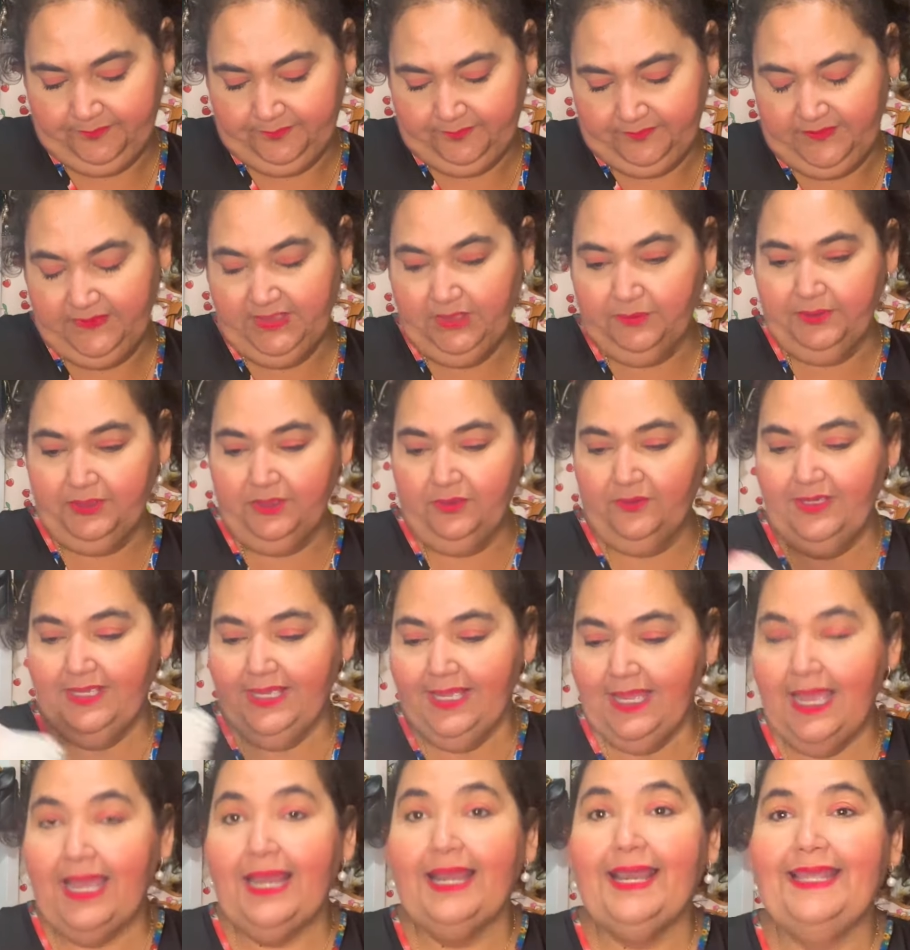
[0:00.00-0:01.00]
There we go.
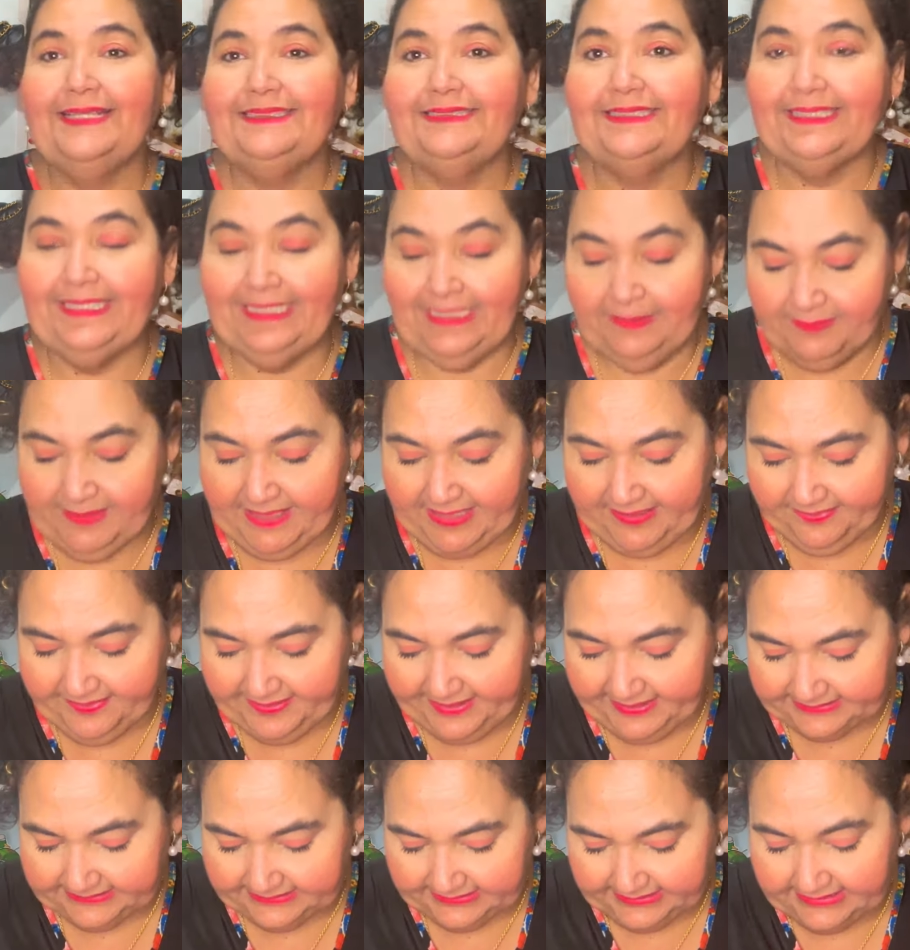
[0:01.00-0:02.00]
I like to keep my
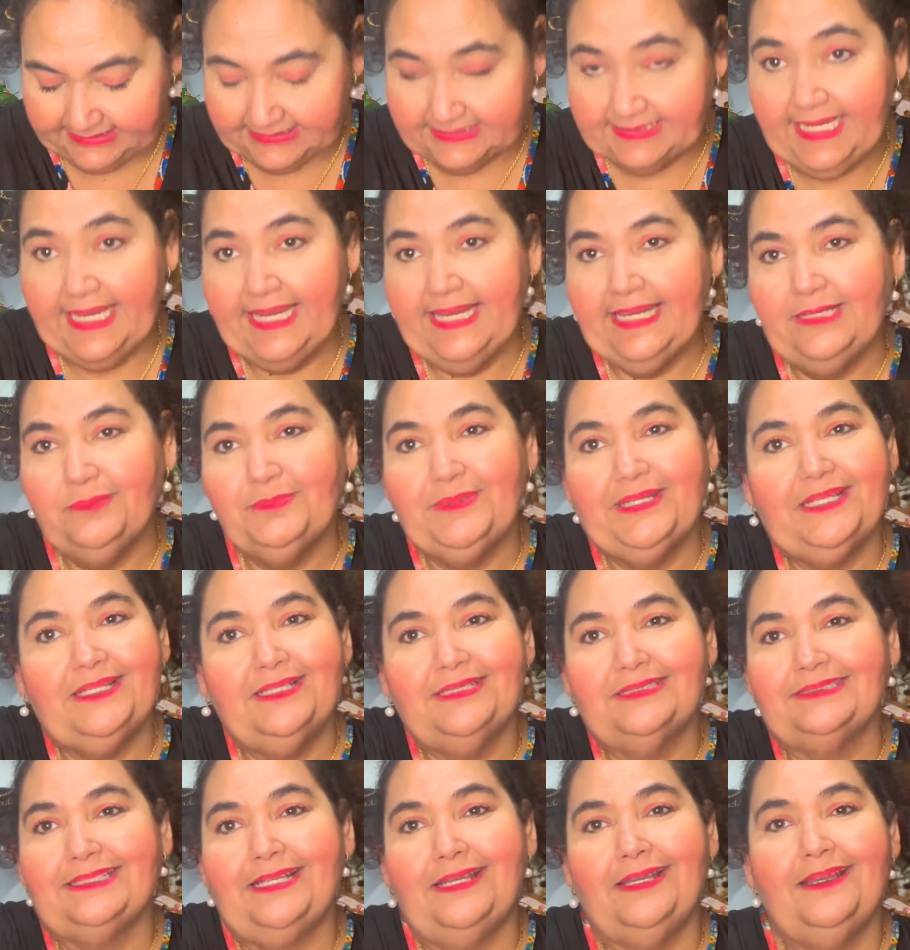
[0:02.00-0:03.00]
things contained
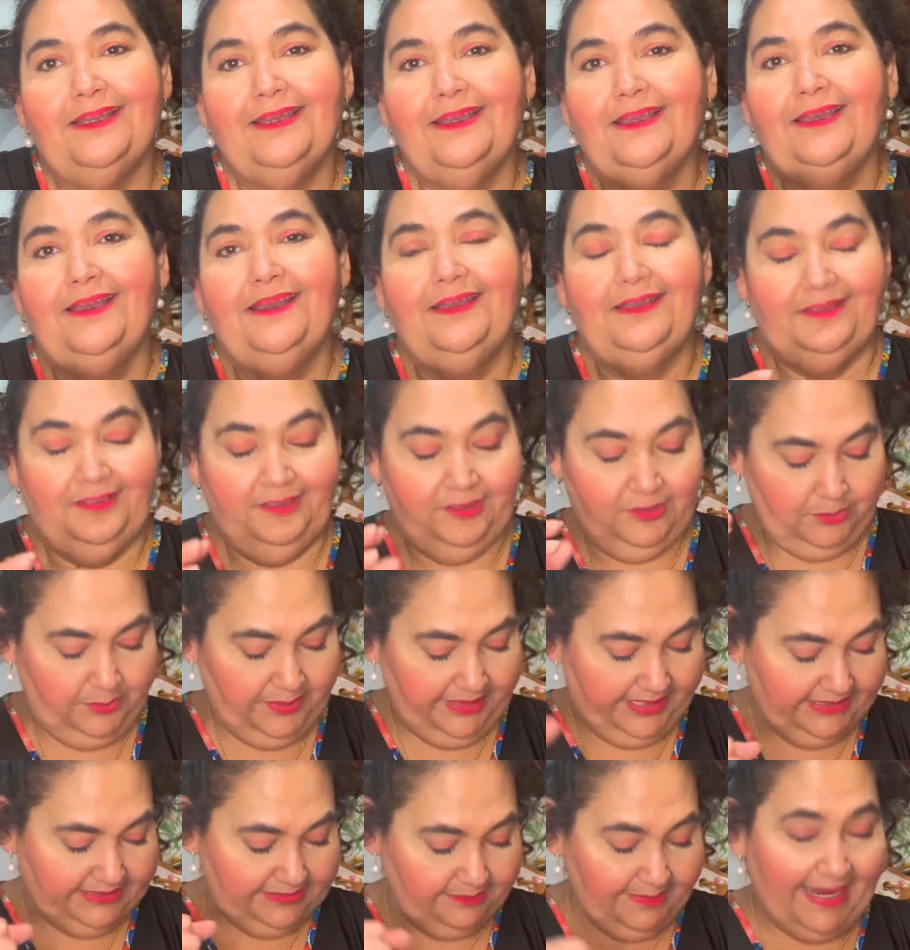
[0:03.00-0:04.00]
because, you know,
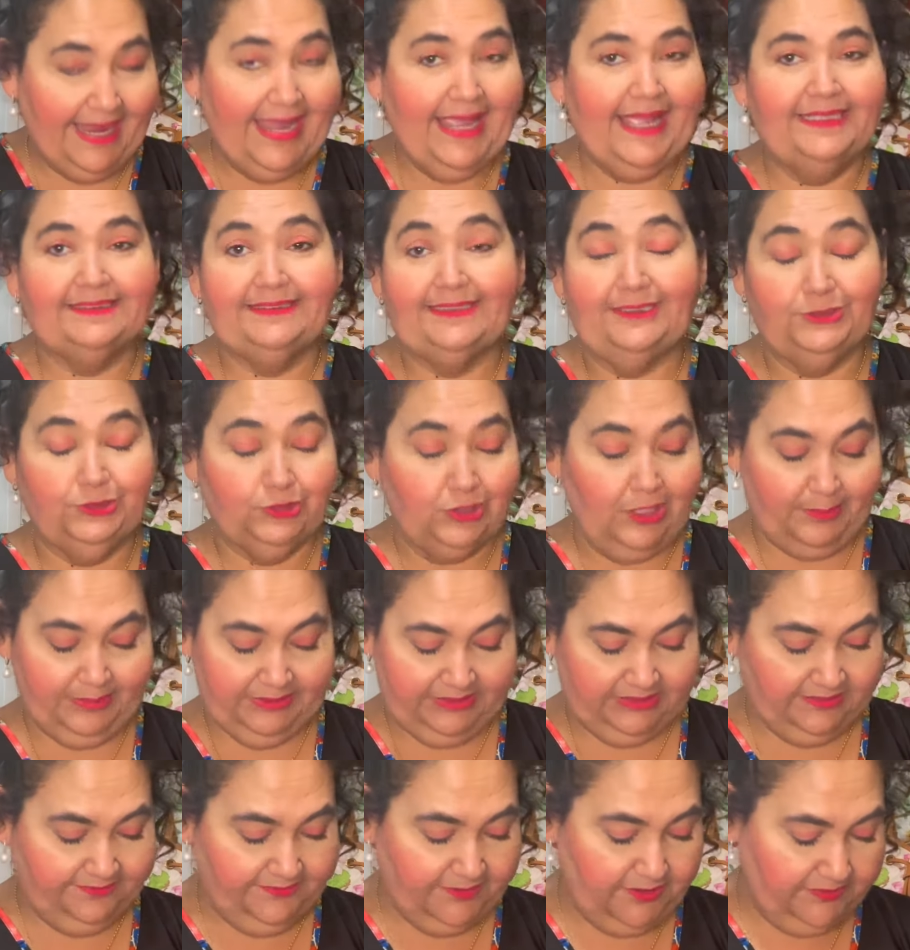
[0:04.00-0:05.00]
because of my hands, I drop
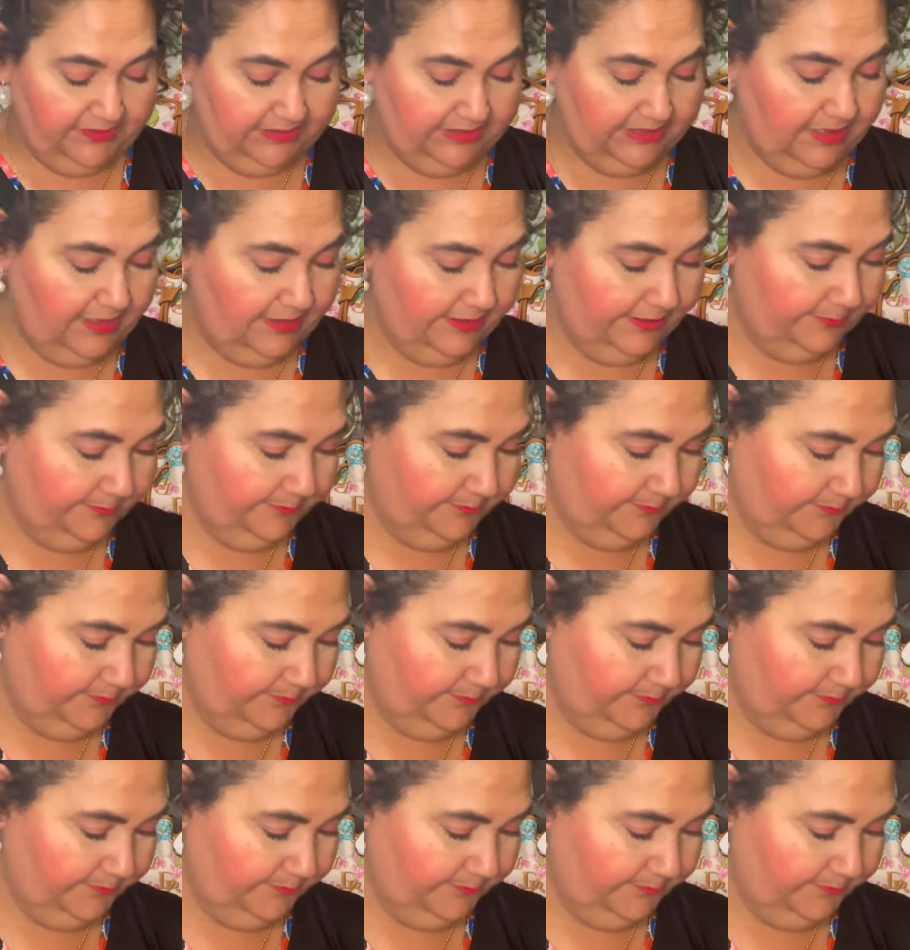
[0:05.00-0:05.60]
stuff all the time.